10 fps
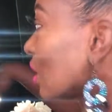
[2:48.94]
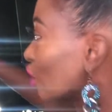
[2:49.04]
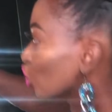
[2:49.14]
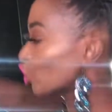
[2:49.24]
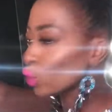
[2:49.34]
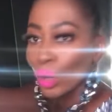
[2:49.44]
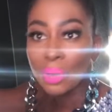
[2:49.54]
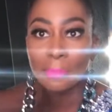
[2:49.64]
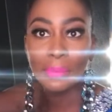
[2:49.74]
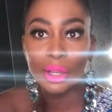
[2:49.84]
a
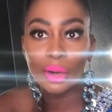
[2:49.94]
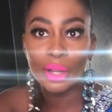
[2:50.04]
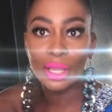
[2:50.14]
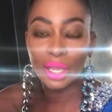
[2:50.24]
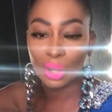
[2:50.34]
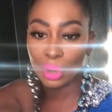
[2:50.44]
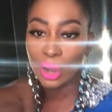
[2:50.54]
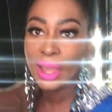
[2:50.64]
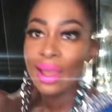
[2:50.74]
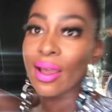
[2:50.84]
short mirror here
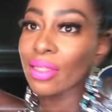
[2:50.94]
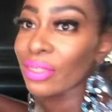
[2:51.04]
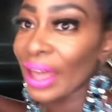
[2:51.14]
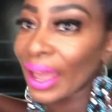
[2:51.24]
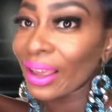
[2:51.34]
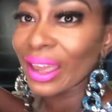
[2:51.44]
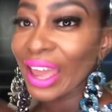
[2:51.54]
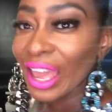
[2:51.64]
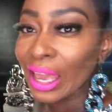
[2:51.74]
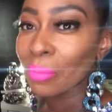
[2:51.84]
that
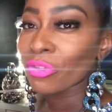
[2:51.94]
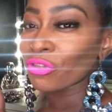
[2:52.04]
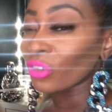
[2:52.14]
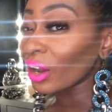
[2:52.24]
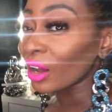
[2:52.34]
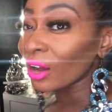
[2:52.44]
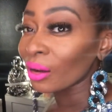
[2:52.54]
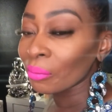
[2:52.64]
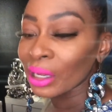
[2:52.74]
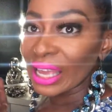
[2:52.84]
came
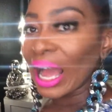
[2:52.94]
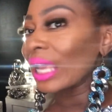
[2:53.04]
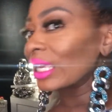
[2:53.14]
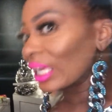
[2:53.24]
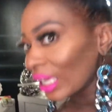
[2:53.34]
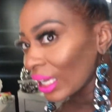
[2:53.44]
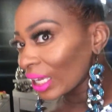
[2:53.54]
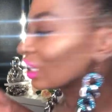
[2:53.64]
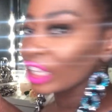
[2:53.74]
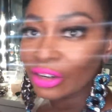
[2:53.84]
from the
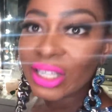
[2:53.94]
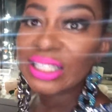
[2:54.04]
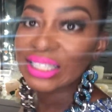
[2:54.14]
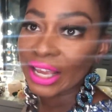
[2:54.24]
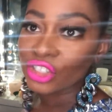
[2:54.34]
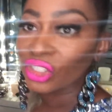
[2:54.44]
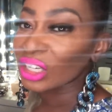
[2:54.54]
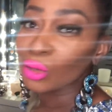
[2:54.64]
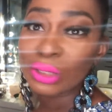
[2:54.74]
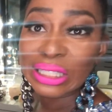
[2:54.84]
IKEA clearance section, and
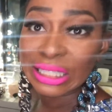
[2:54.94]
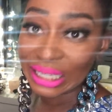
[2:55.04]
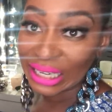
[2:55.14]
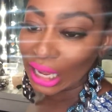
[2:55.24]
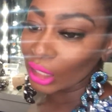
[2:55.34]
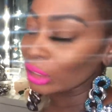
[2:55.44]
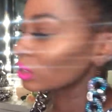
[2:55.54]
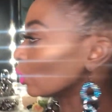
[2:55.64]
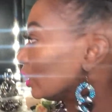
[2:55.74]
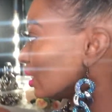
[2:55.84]
it was $10.
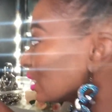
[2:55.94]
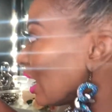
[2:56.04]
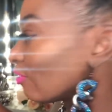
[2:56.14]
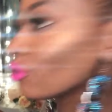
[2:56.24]
So it doesn't have a